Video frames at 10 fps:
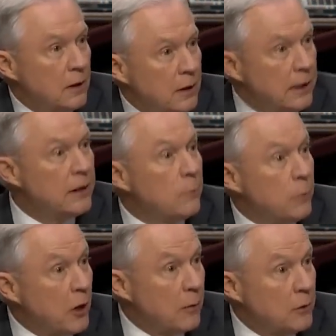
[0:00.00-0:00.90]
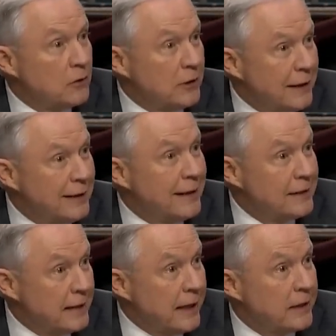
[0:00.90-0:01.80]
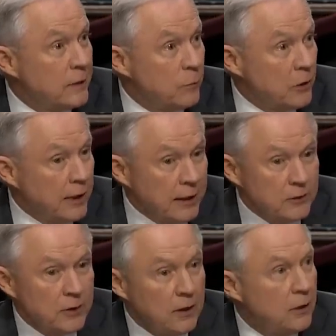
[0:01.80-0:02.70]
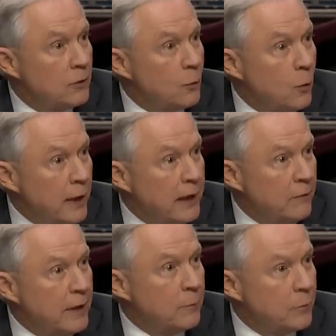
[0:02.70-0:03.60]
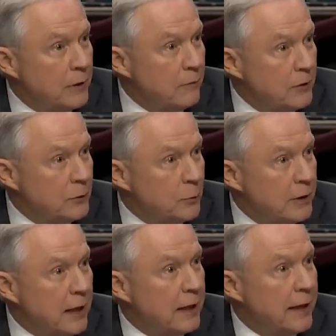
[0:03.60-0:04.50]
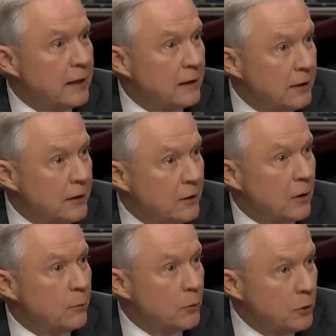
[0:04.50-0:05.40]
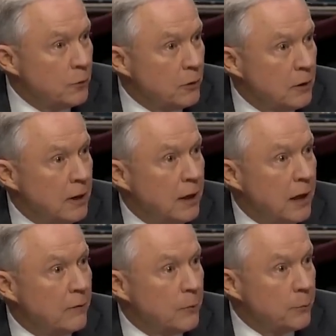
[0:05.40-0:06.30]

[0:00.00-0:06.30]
any departments in the executive branch to waive that privilege without a clear approval of the